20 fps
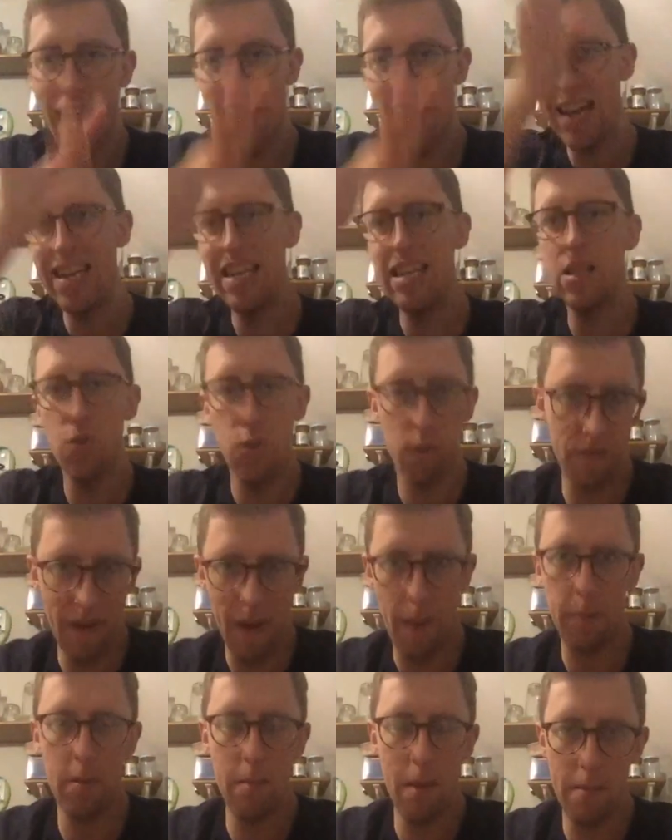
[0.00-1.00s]
into a
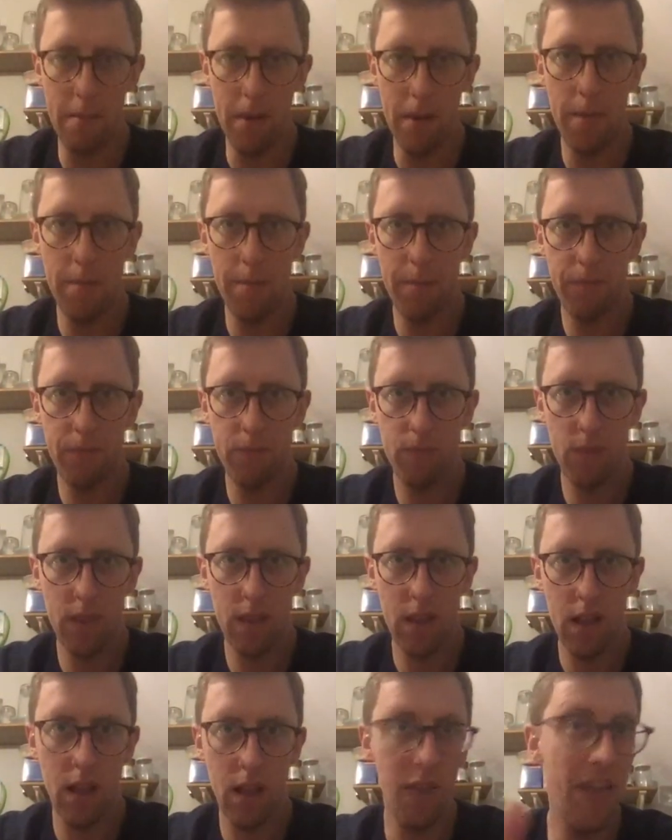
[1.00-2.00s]
family member.
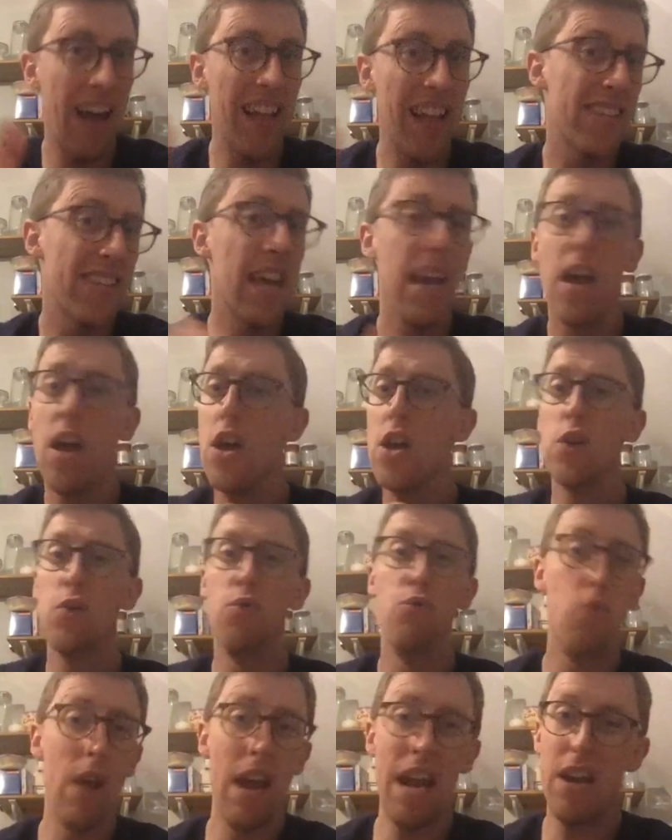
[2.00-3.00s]
That's it.
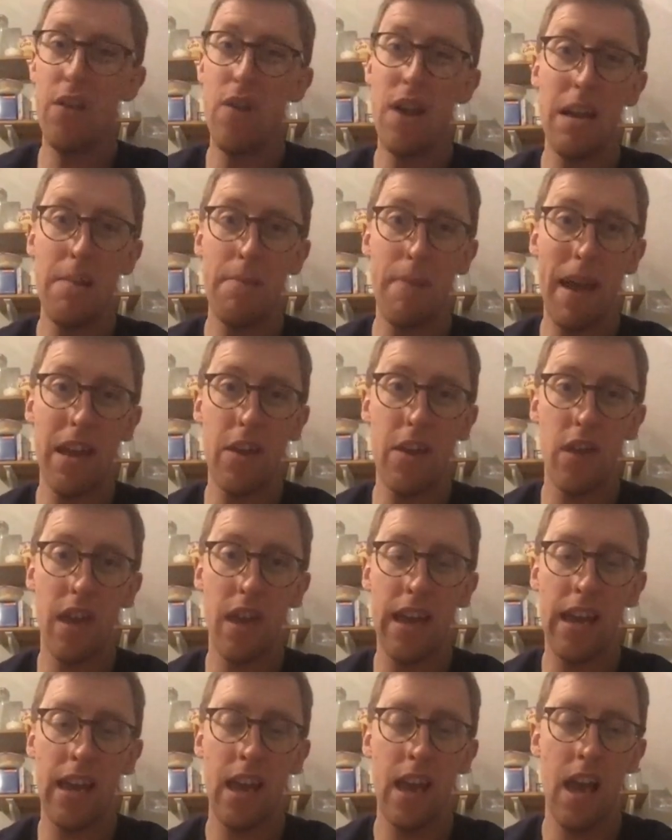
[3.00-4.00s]
Really, really
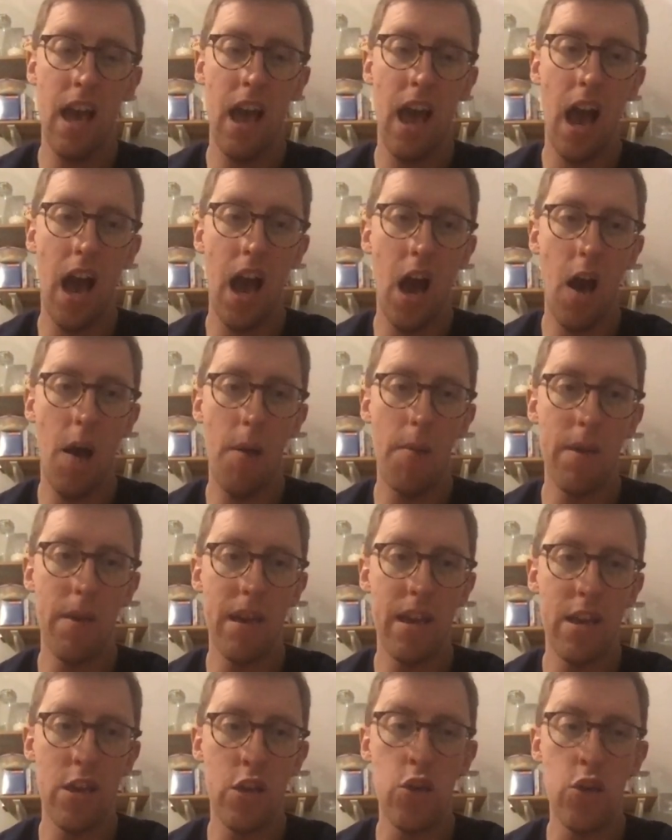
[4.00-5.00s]
basic.
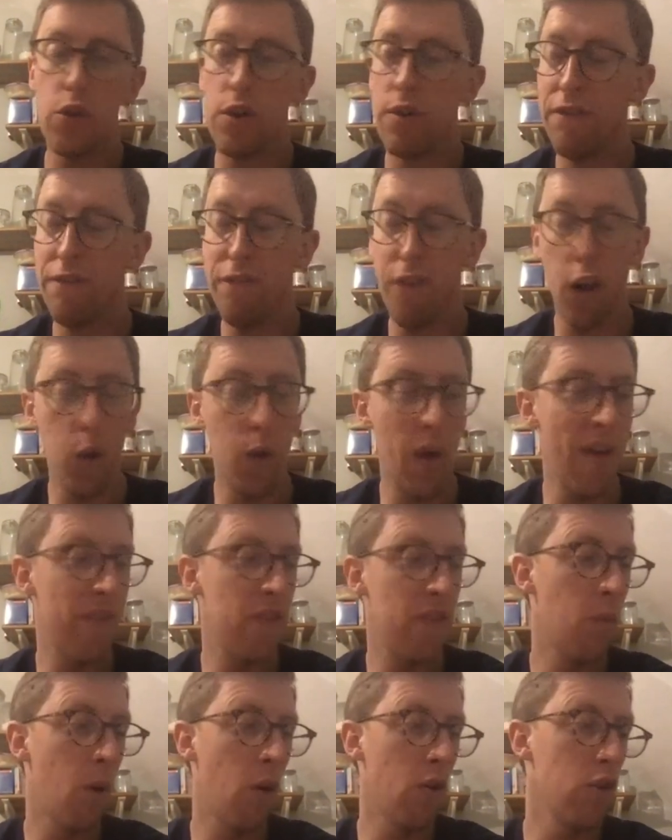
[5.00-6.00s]
You can follow it if
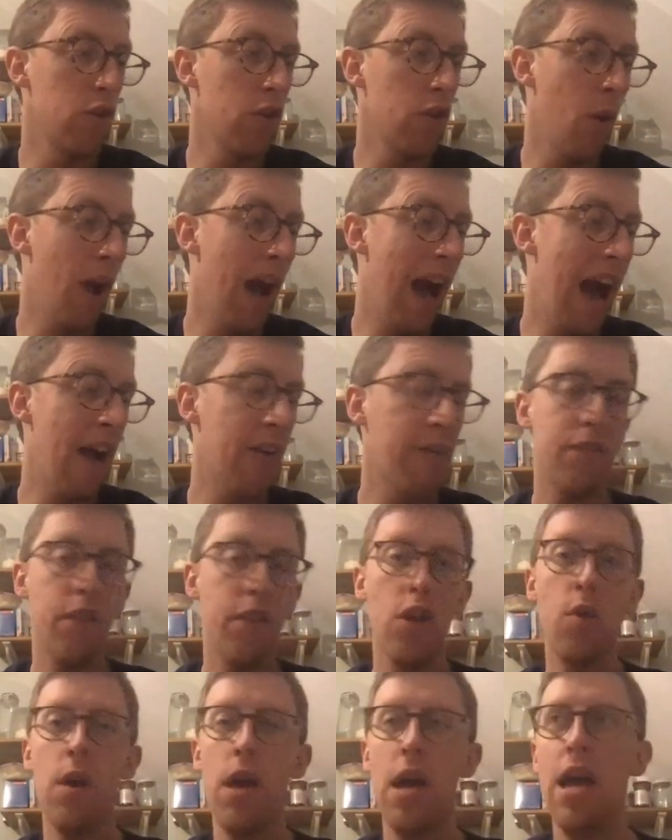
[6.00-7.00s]
you want. You don't have
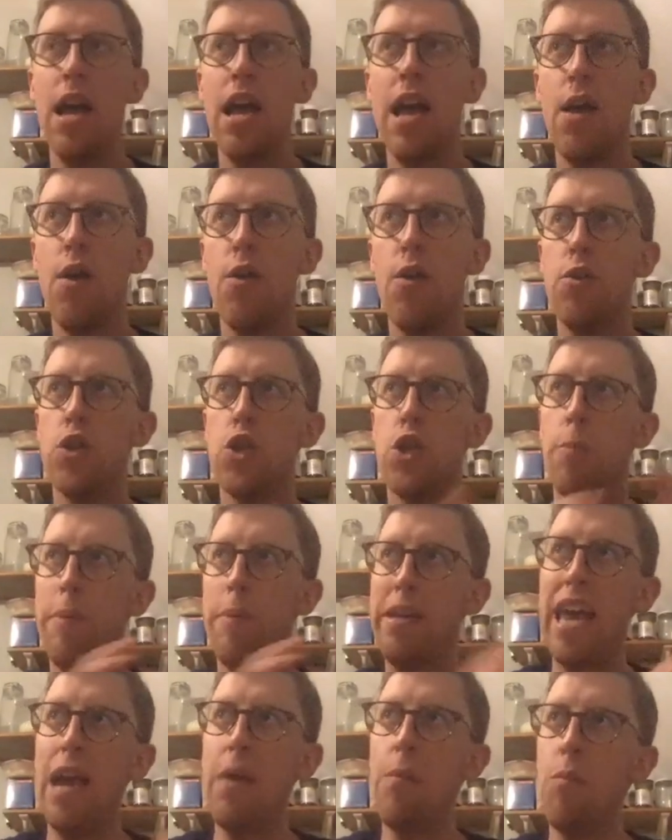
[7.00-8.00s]
to. To
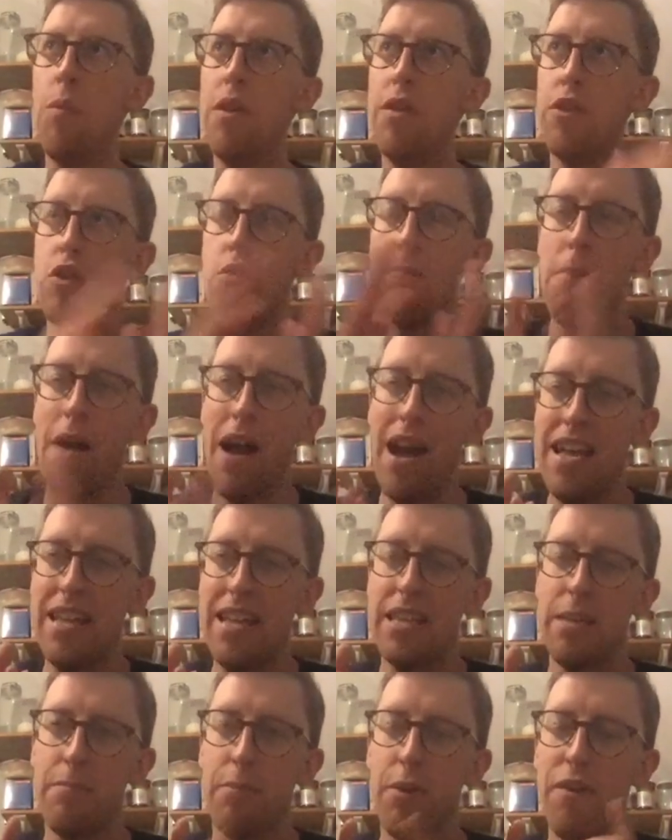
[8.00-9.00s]
begin with, you might,
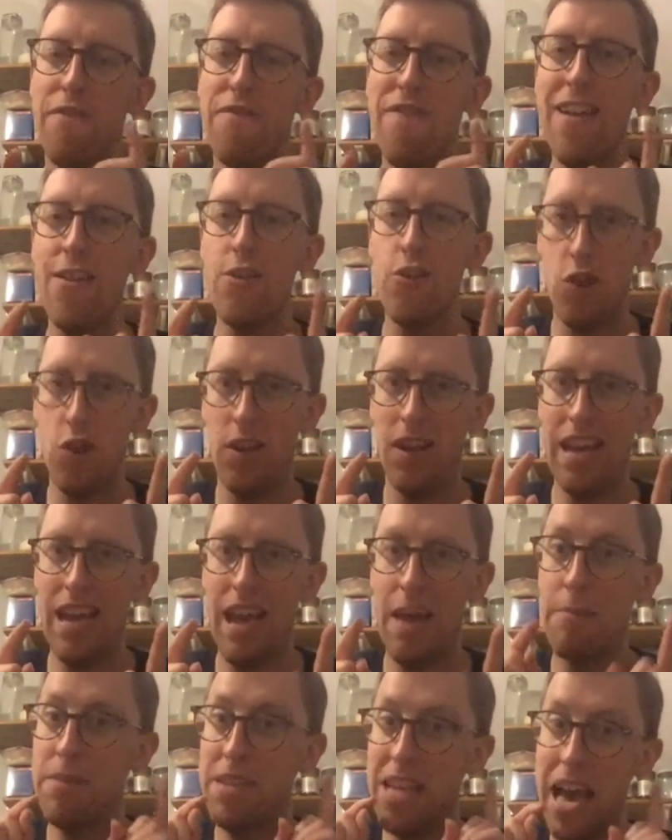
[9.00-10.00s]
but eventually,
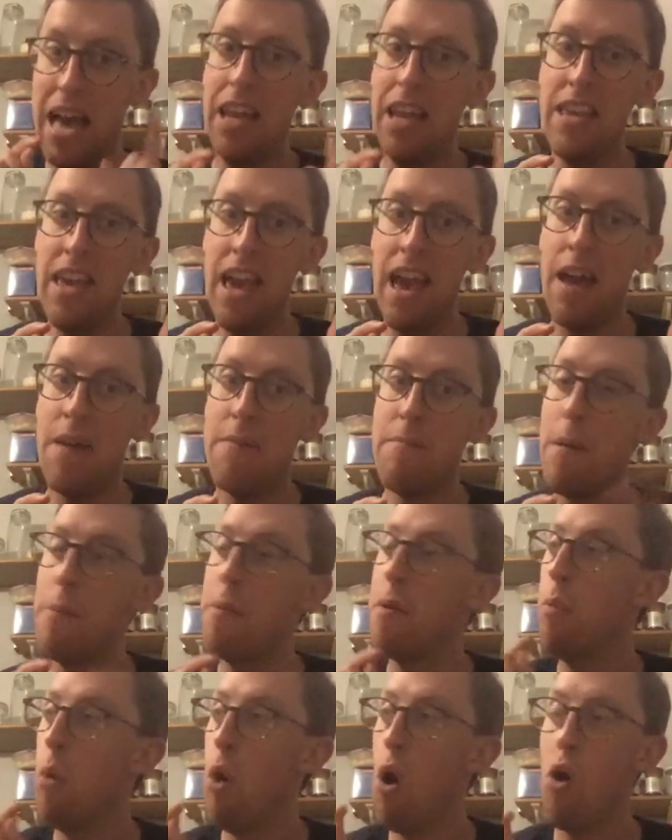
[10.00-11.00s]
I'm telling you, maybe
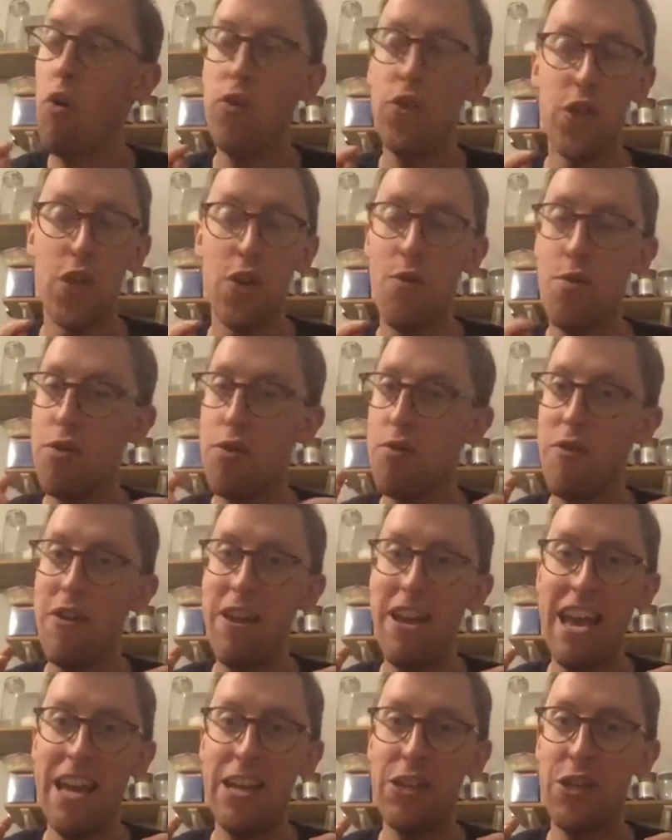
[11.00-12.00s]
1, 2, 3
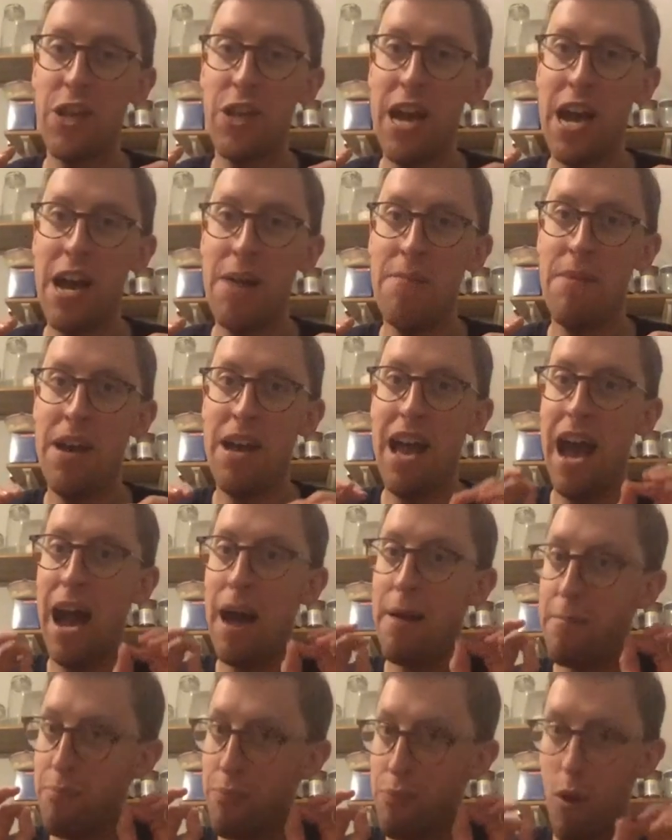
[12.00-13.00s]
years' time,
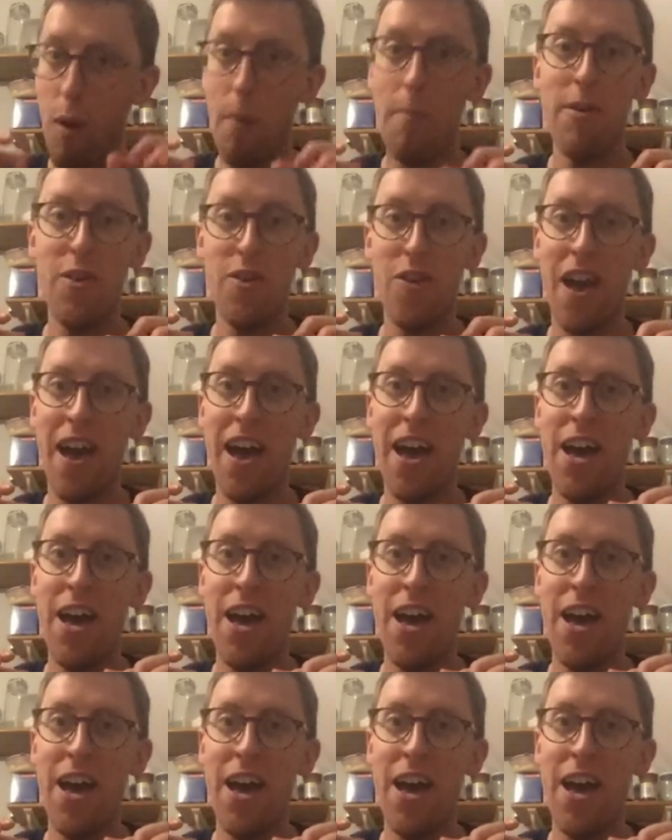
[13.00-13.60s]
I promise you,